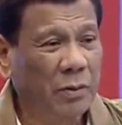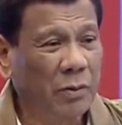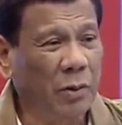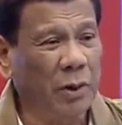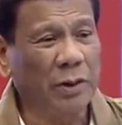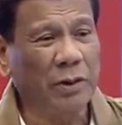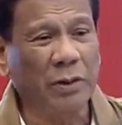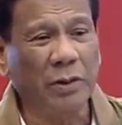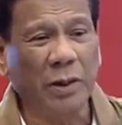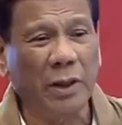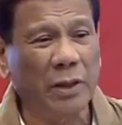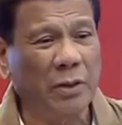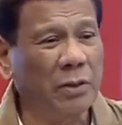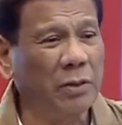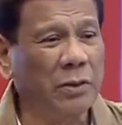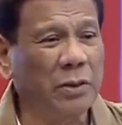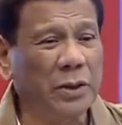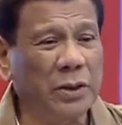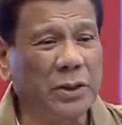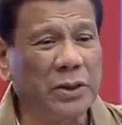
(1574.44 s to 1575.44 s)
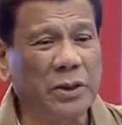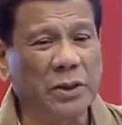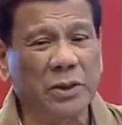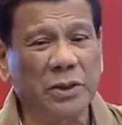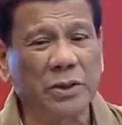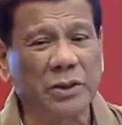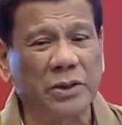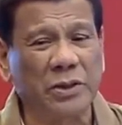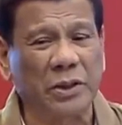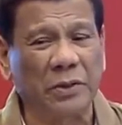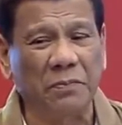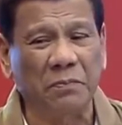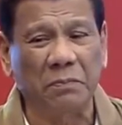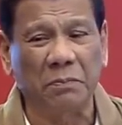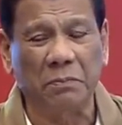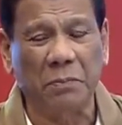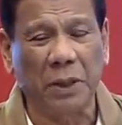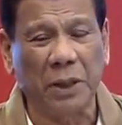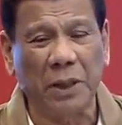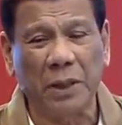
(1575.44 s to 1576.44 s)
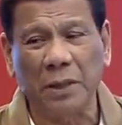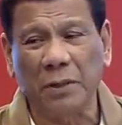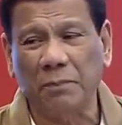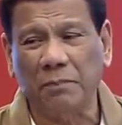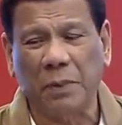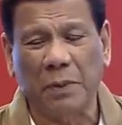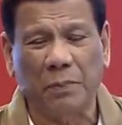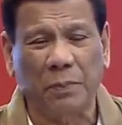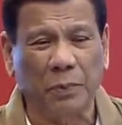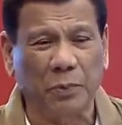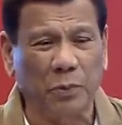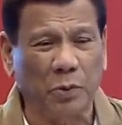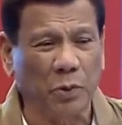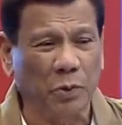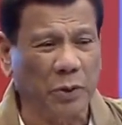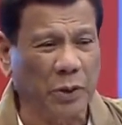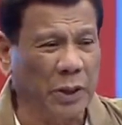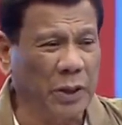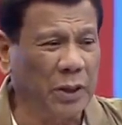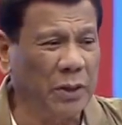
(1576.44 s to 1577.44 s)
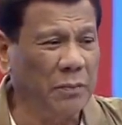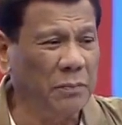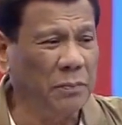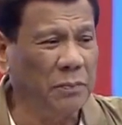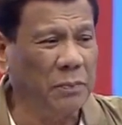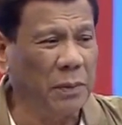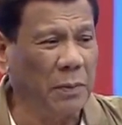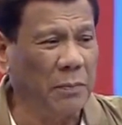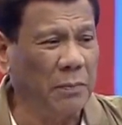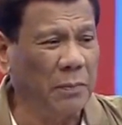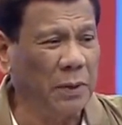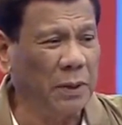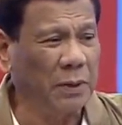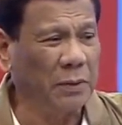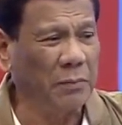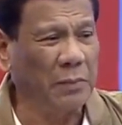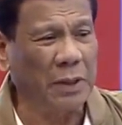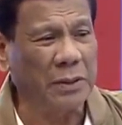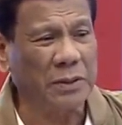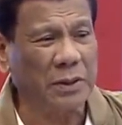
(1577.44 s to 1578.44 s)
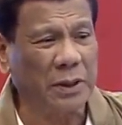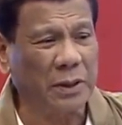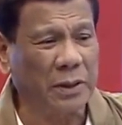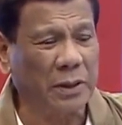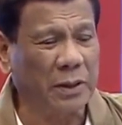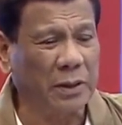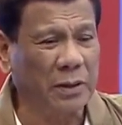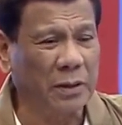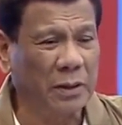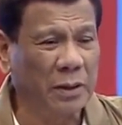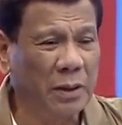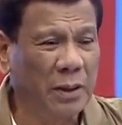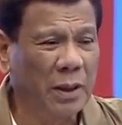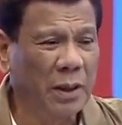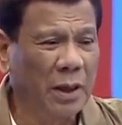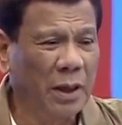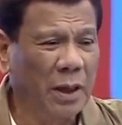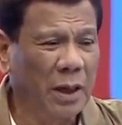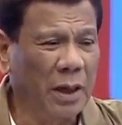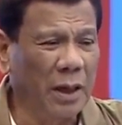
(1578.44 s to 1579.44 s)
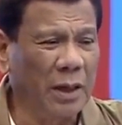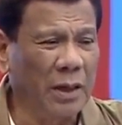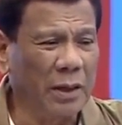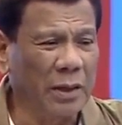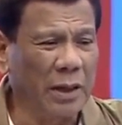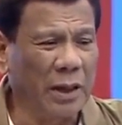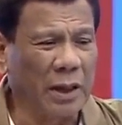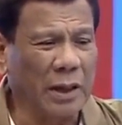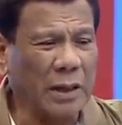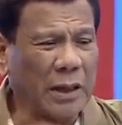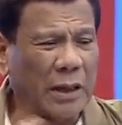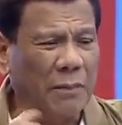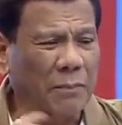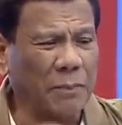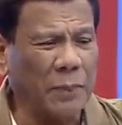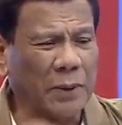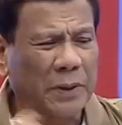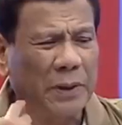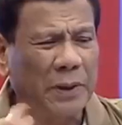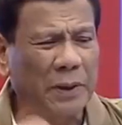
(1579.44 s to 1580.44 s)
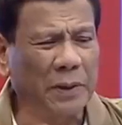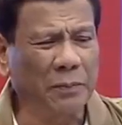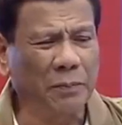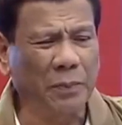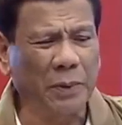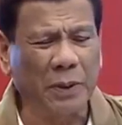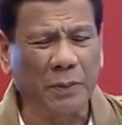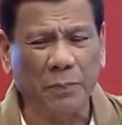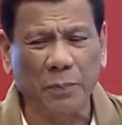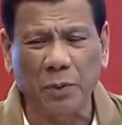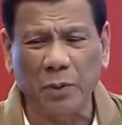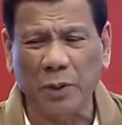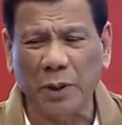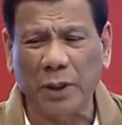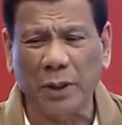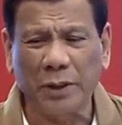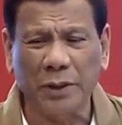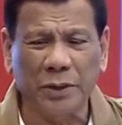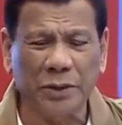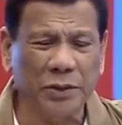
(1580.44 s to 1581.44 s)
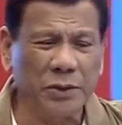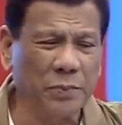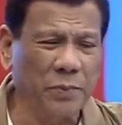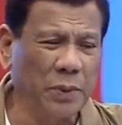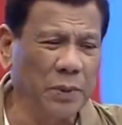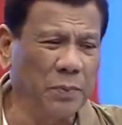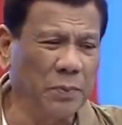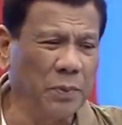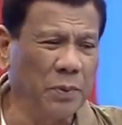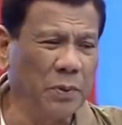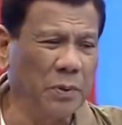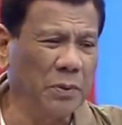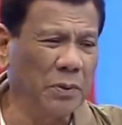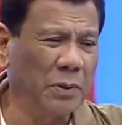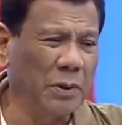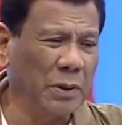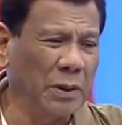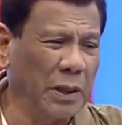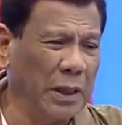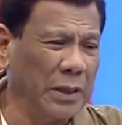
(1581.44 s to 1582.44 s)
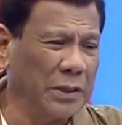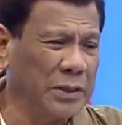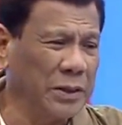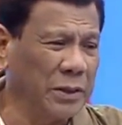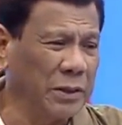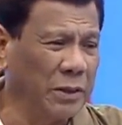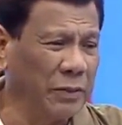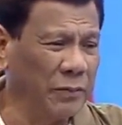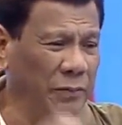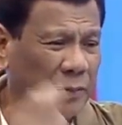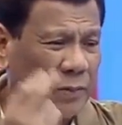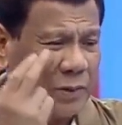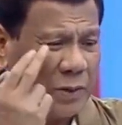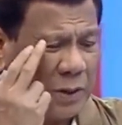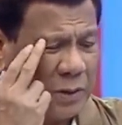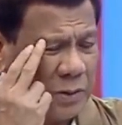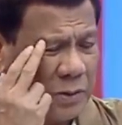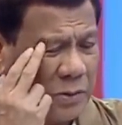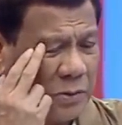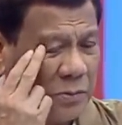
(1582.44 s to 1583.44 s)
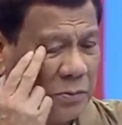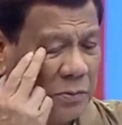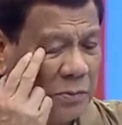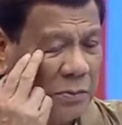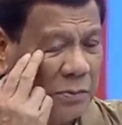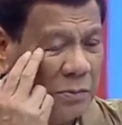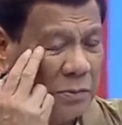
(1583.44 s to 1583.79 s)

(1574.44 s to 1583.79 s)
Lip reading: What they know is simbahan, paputukin, massacre, and decapitate people, honest people, asking for ransom.